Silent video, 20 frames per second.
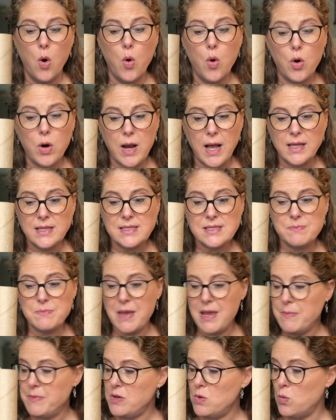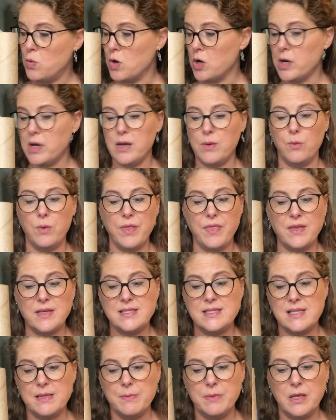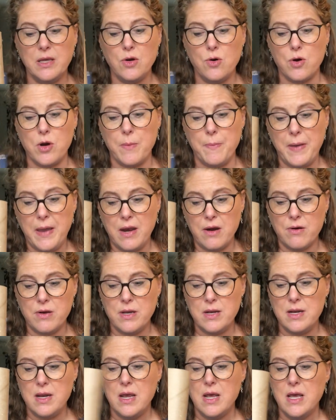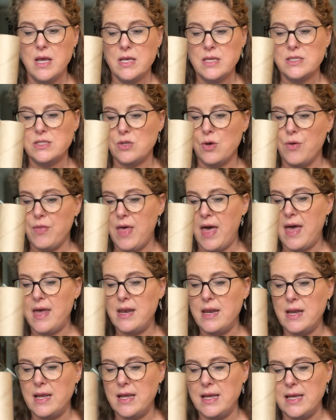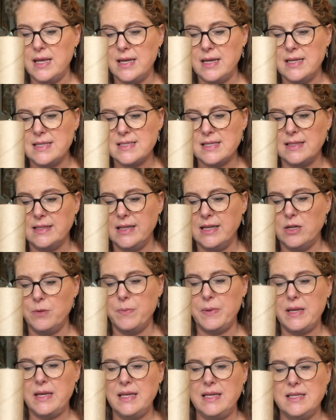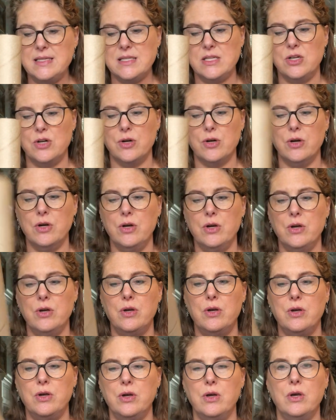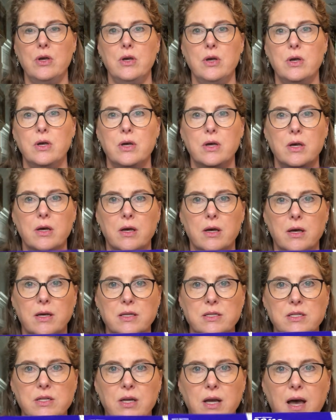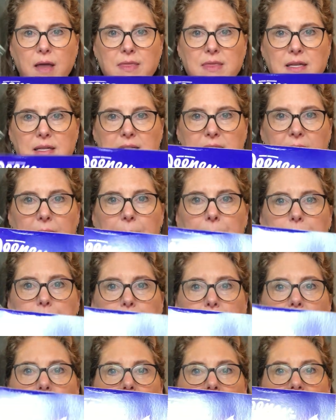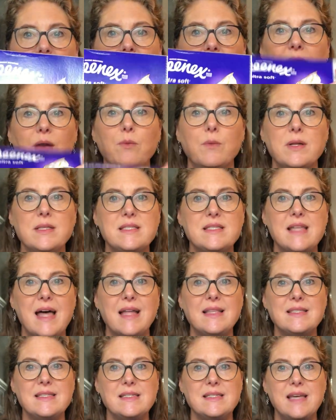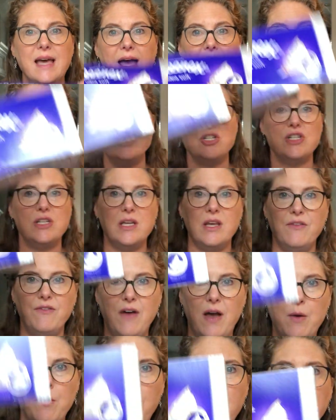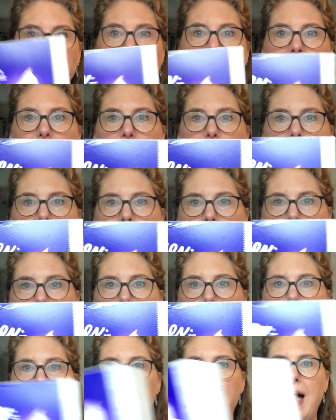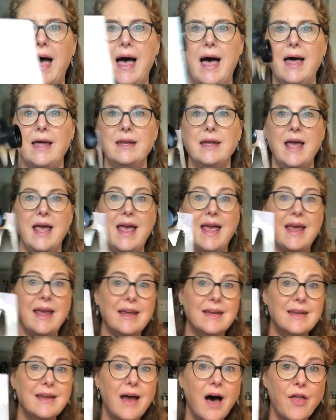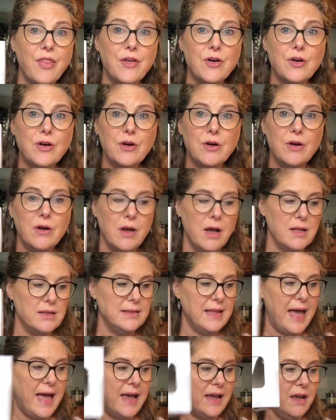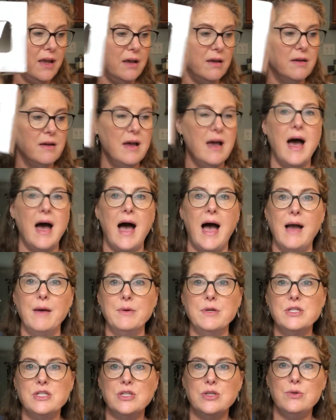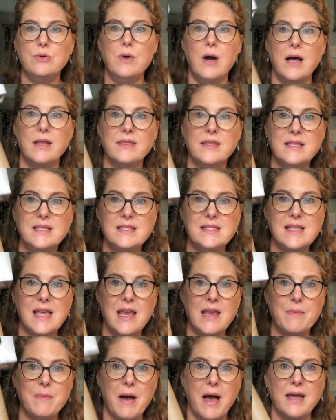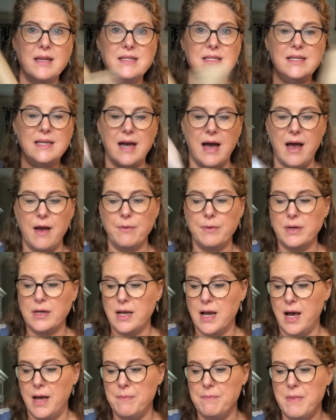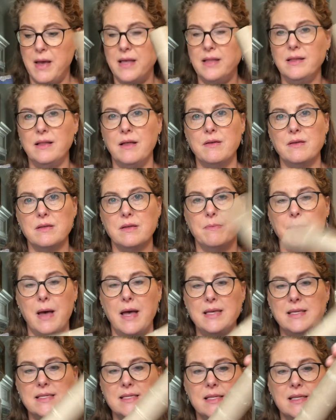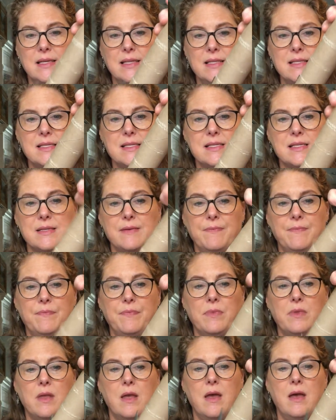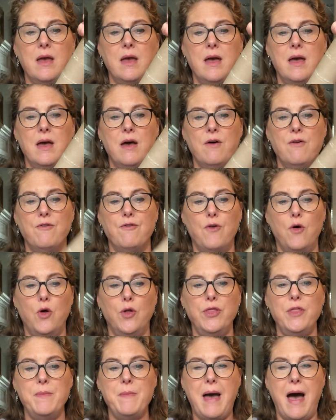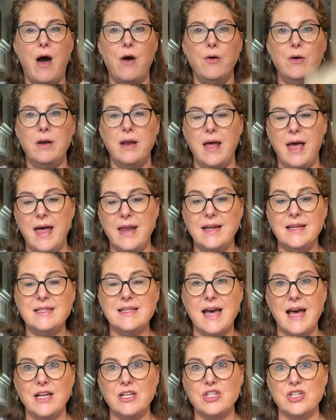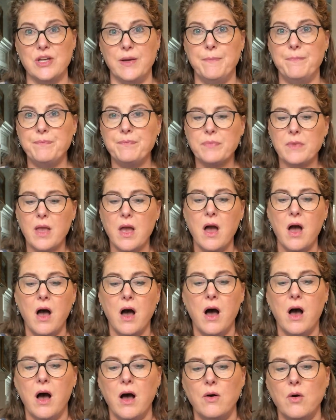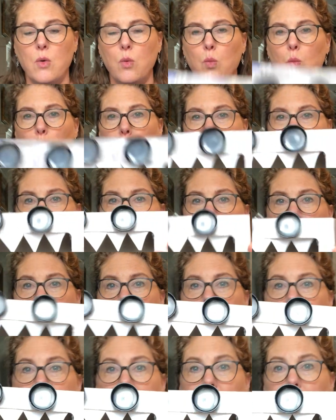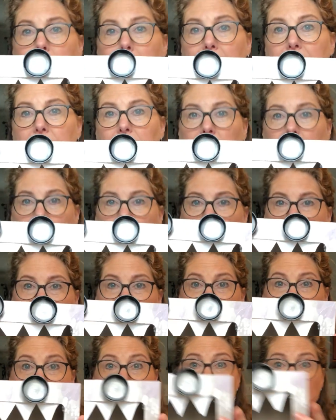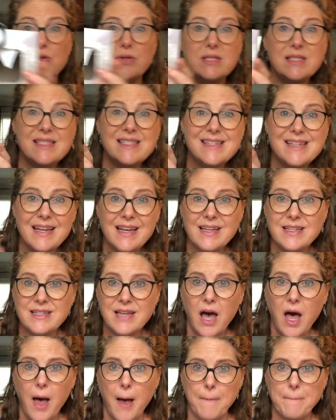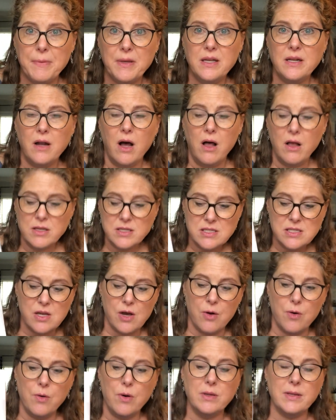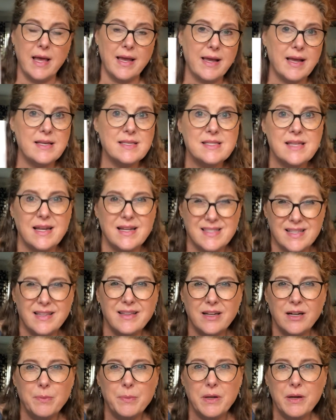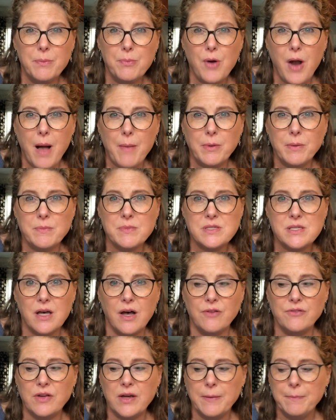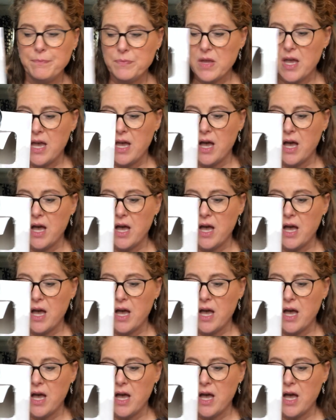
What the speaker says: or else maybe work with a sibling or a parent so that it is a little bit easier to cut the tape. Then once that's attached, if I wanted to add another leg, I would do the same idea. I would cut my slits, fold them out, and attach it. When I go to make my monster stand up, it also, like I said, is a little bit of problem solving.